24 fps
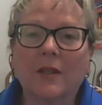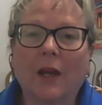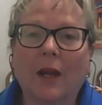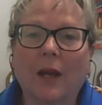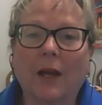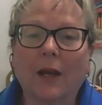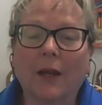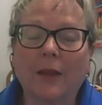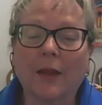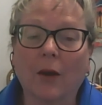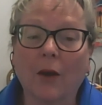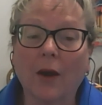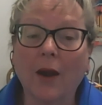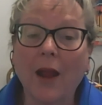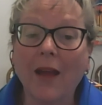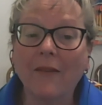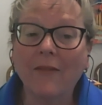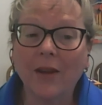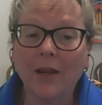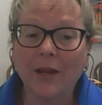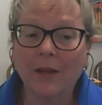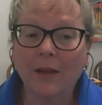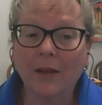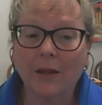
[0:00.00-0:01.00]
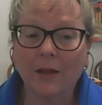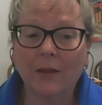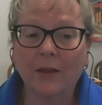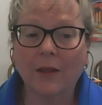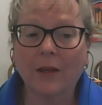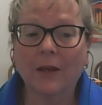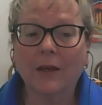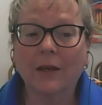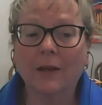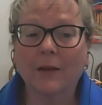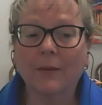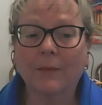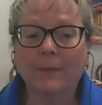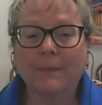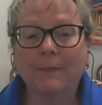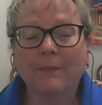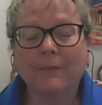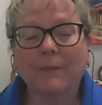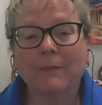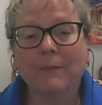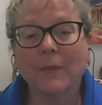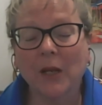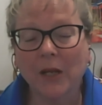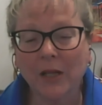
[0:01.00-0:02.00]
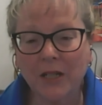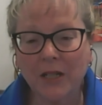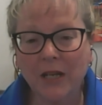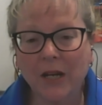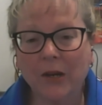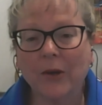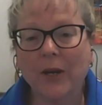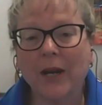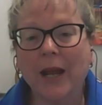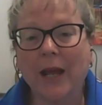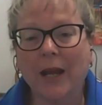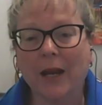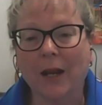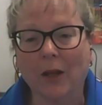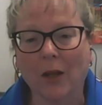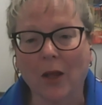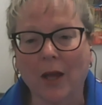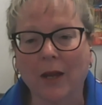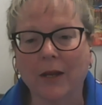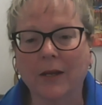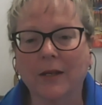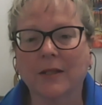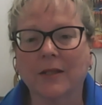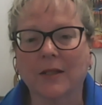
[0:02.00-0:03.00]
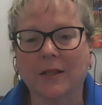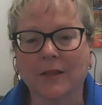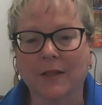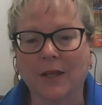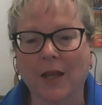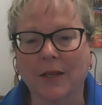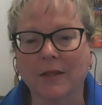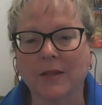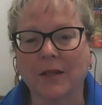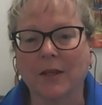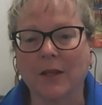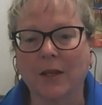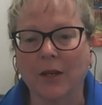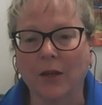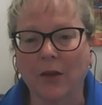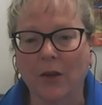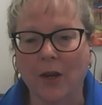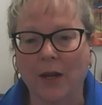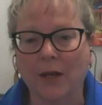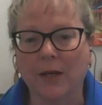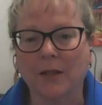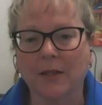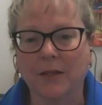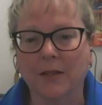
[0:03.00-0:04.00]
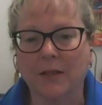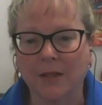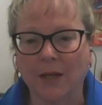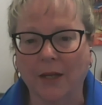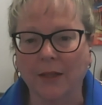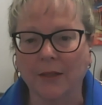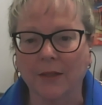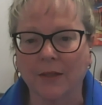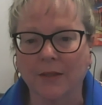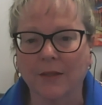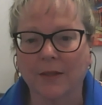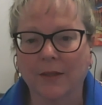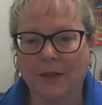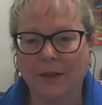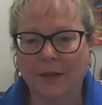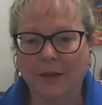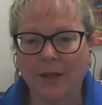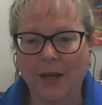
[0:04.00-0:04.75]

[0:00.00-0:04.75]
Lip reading: The military had a lot of success in the United States.